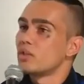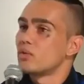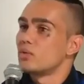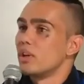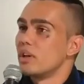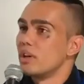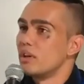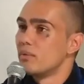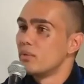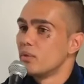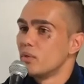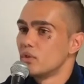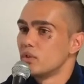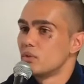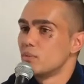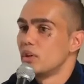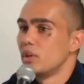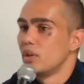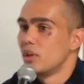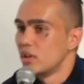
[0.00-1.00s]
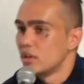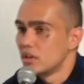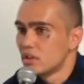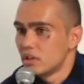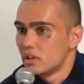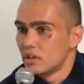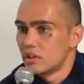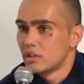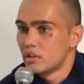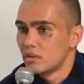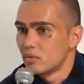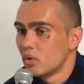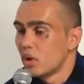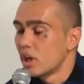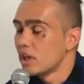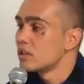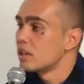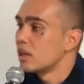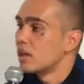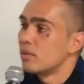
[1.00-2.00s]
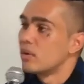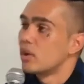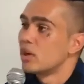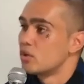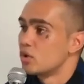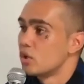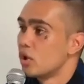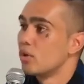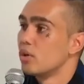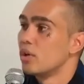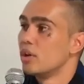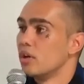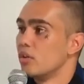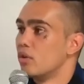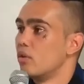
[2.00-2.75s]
what influenced me a lot to write stuff like Jody,